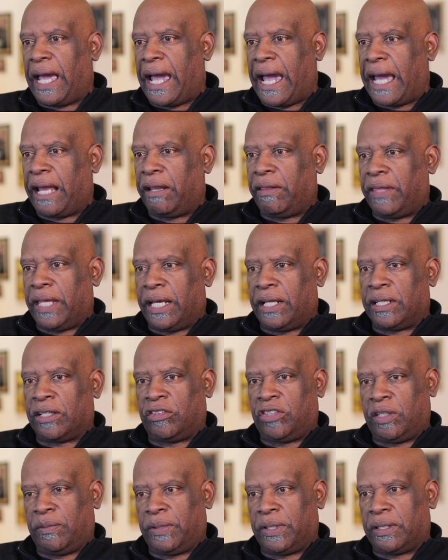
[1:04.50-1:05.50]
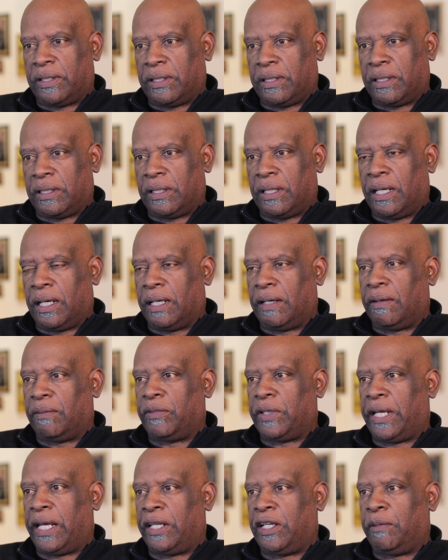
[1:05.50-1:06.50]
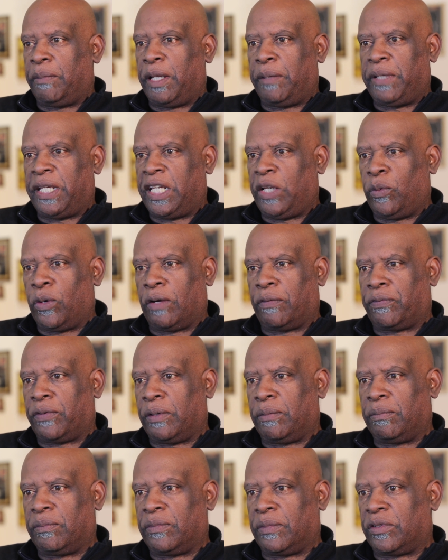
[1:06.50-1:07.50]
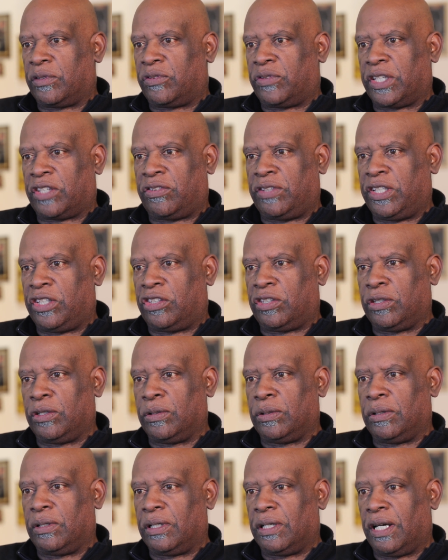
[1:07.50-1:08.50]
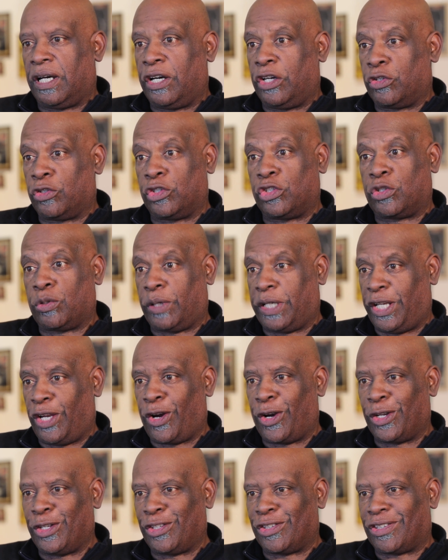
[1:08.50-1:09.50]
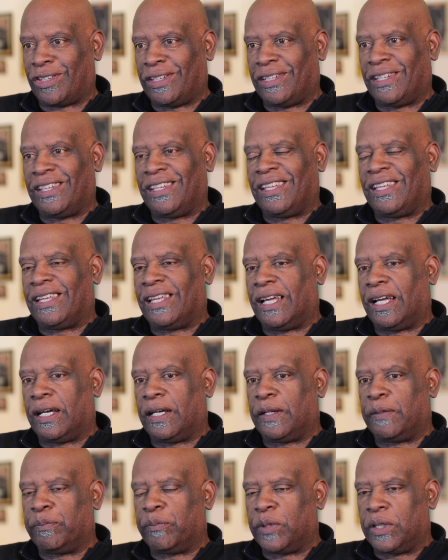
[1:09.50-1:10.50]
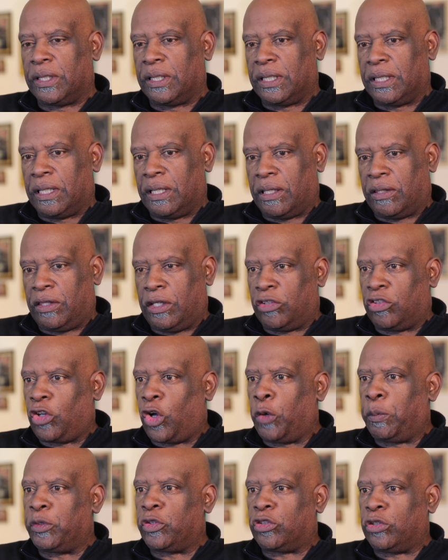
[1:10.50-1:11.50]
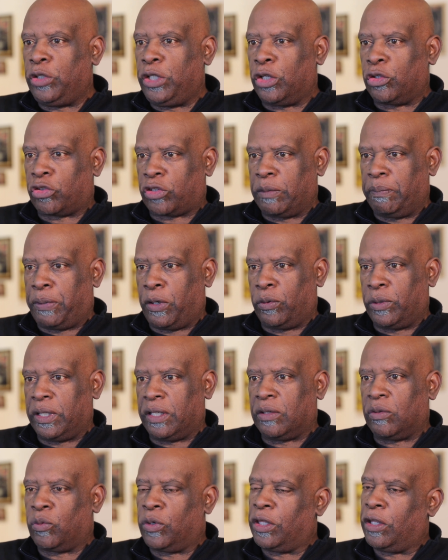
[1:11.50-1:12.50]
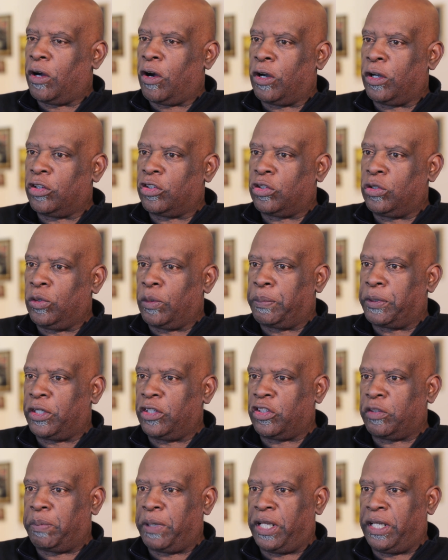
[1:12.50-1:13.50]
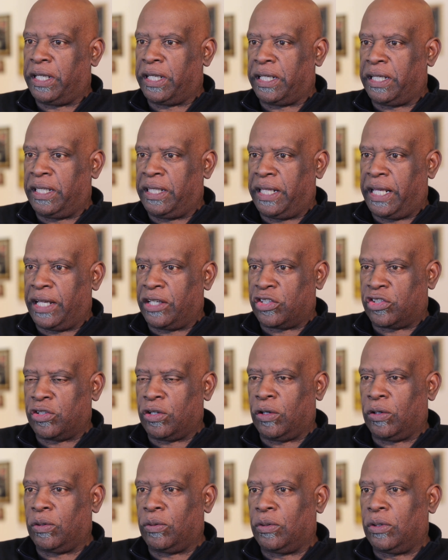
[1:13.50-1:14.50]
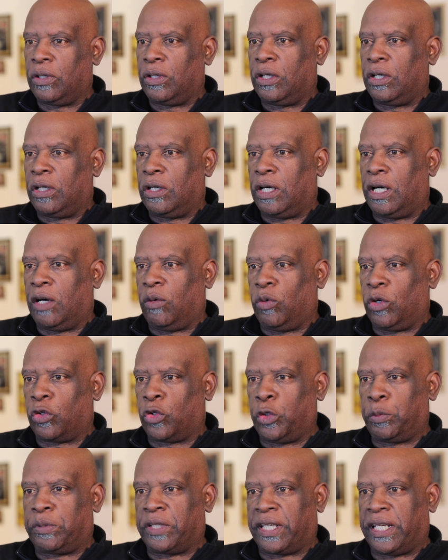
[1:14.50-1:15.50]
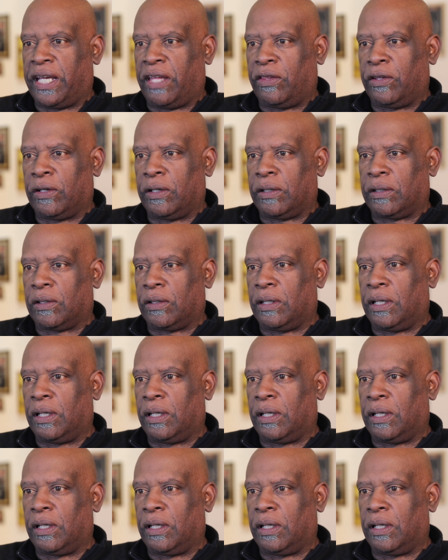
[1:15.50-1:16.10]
Out of that exhibit, and there may be anywhere from 60 to 120 artists, there's an open studios component where the artists who are participating in that show will group together